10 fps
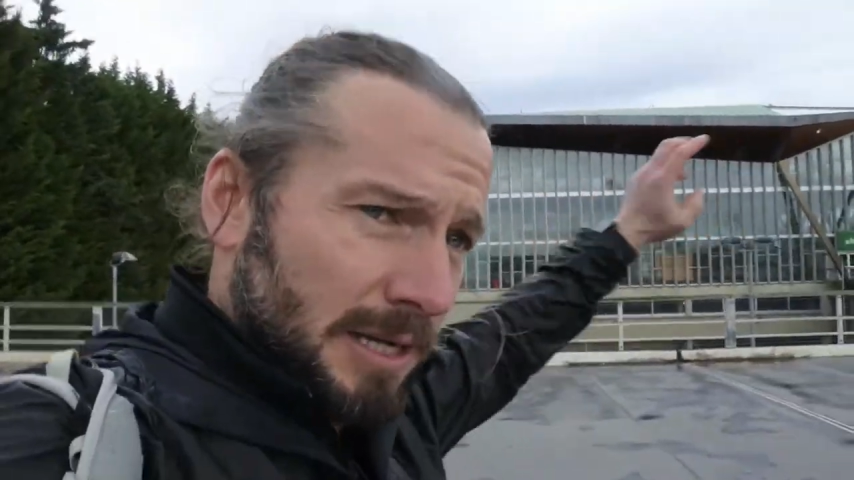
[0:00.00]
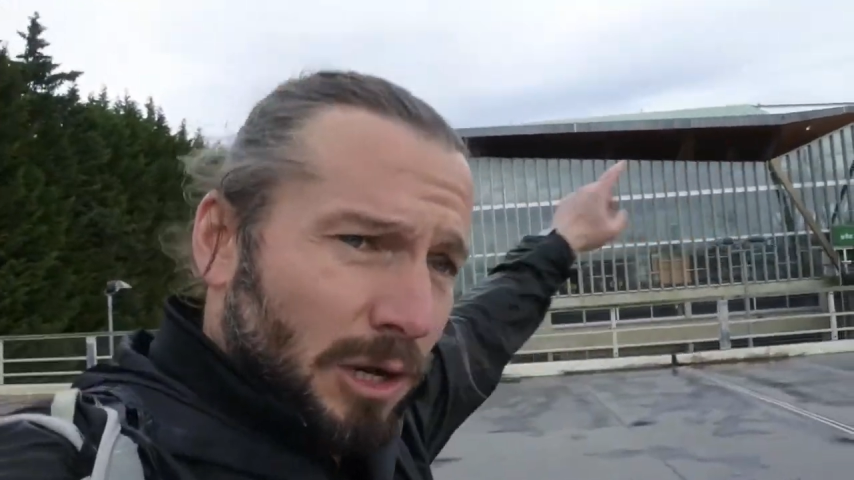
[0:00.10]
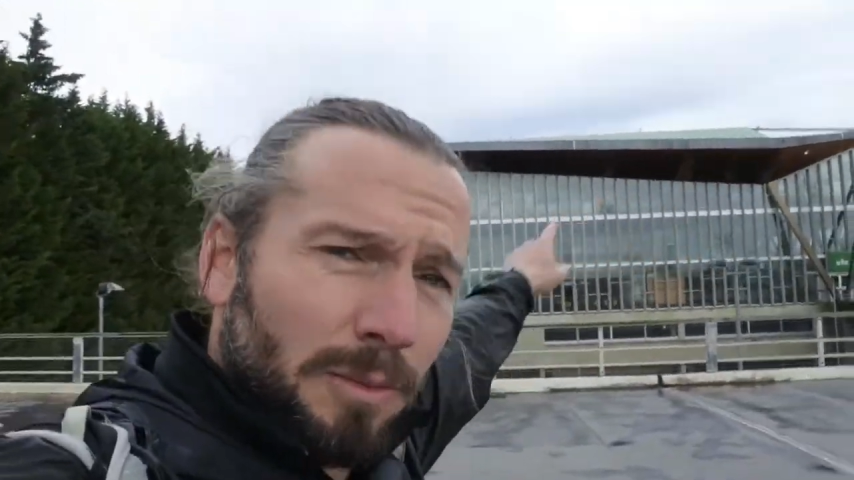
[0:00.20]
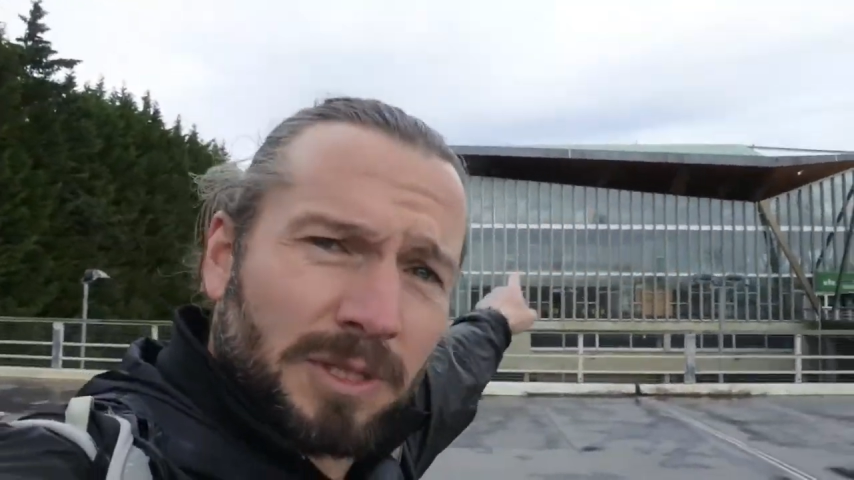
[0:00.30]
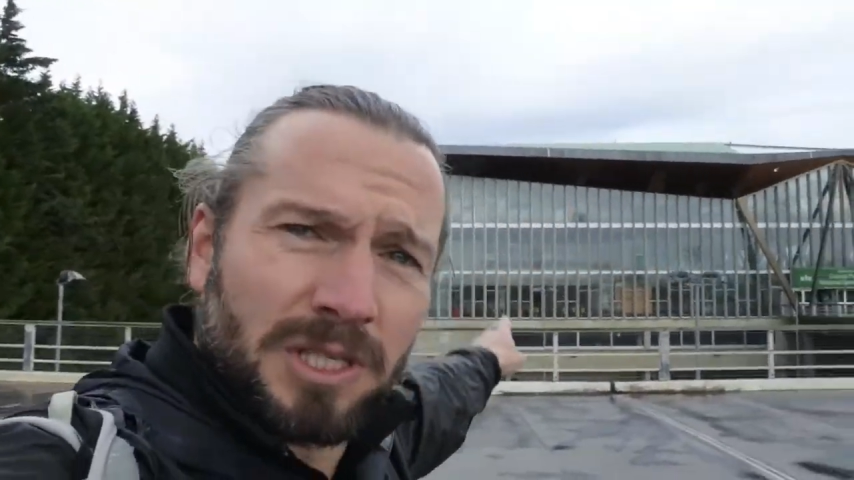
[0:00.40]

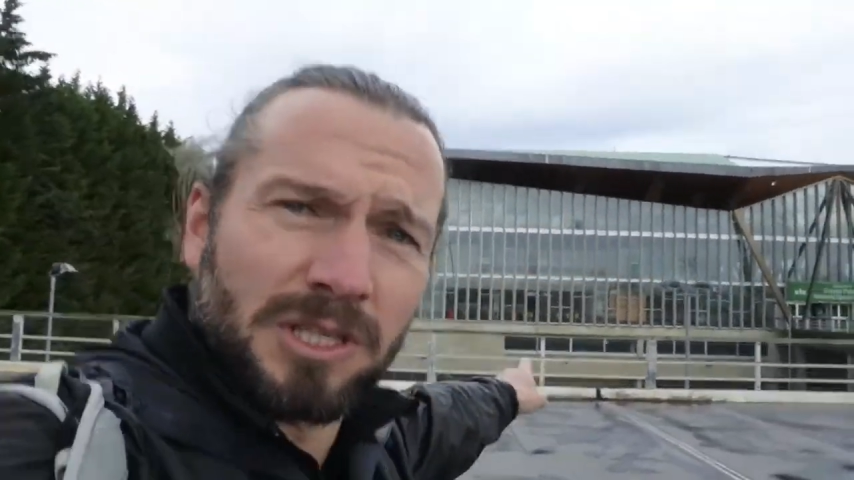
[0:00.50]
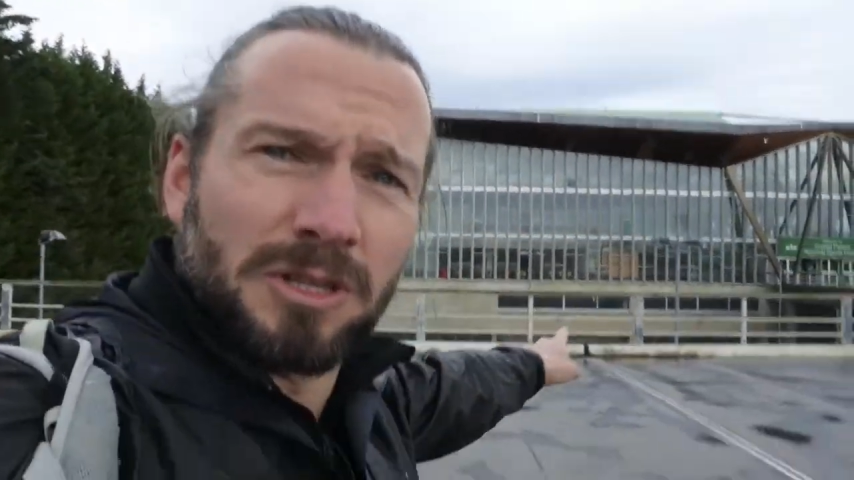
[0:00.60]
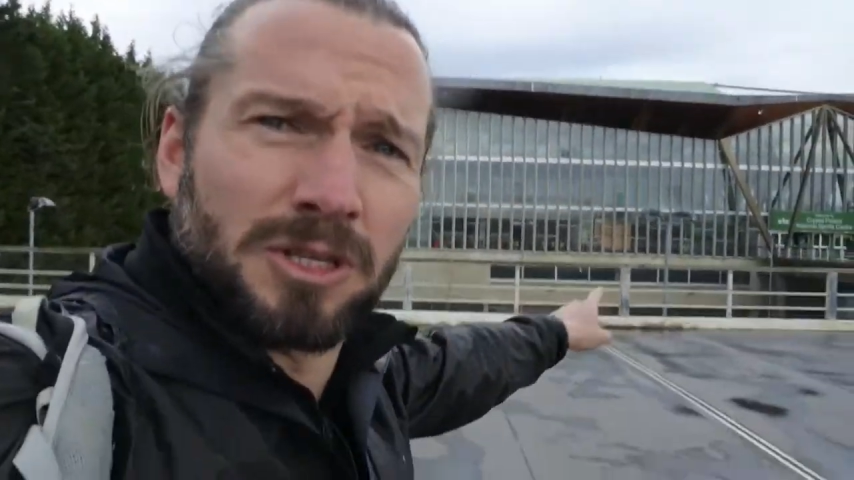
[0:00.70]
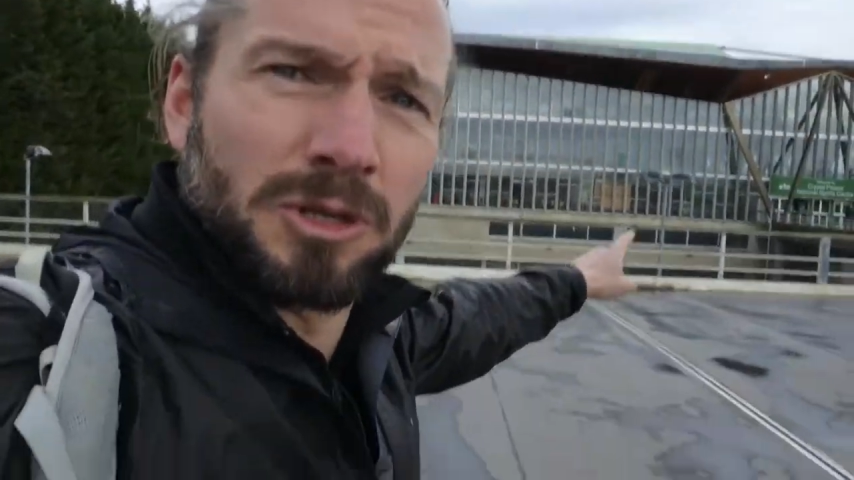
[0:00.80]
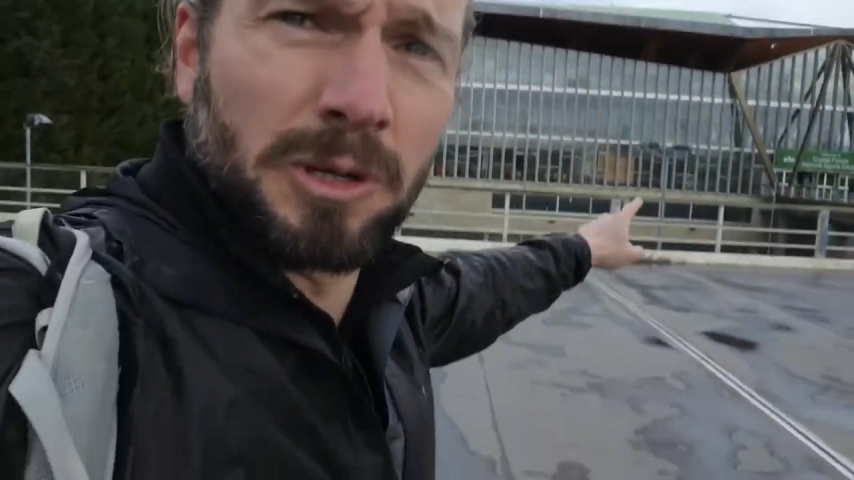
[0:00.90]
kilometres
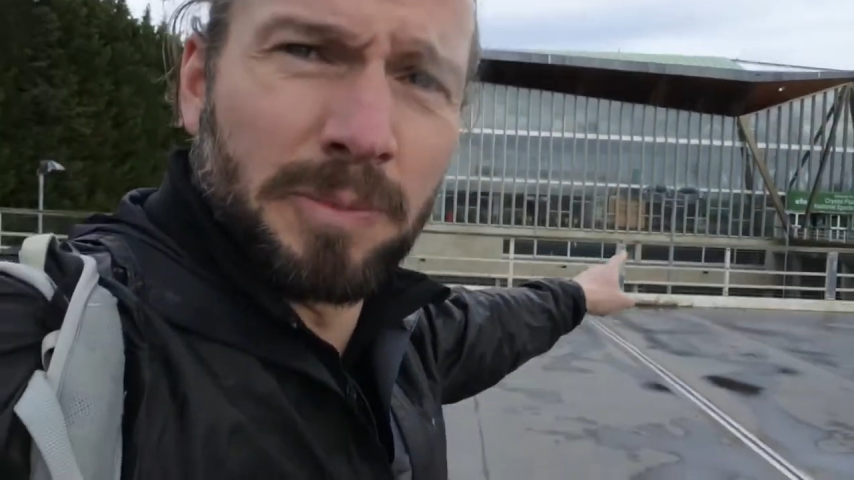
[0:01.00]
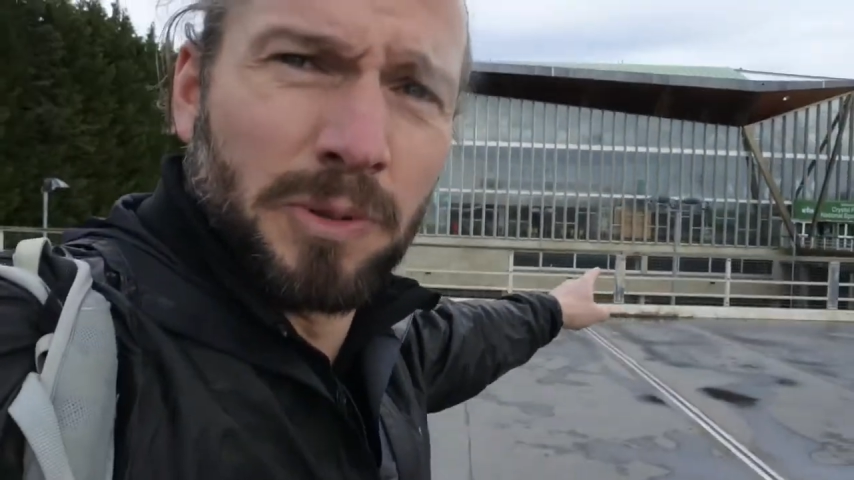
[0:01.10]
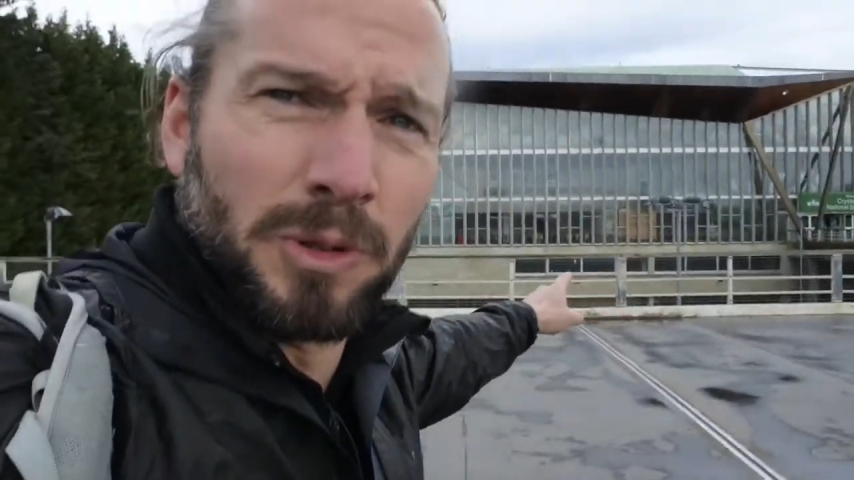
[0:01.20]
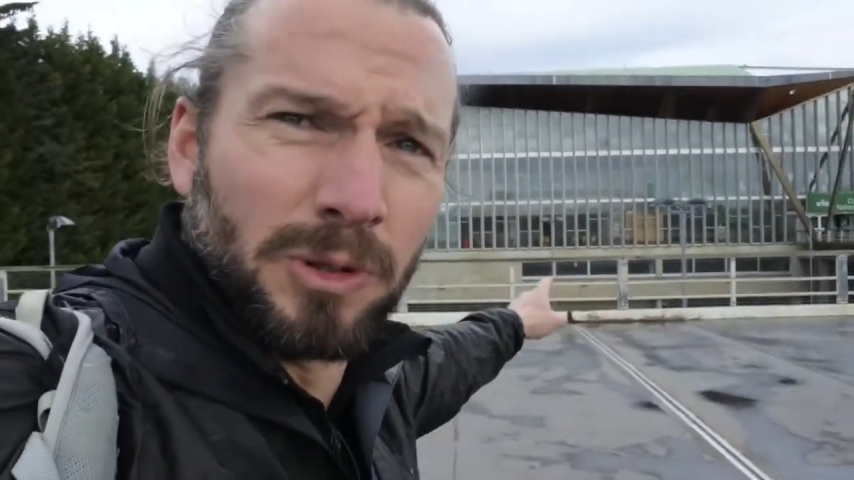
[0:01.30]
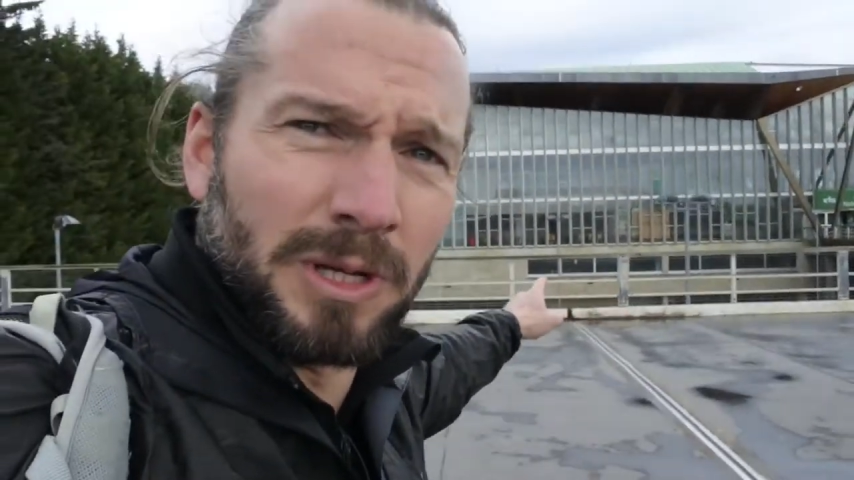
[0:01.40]
in the swimming pool.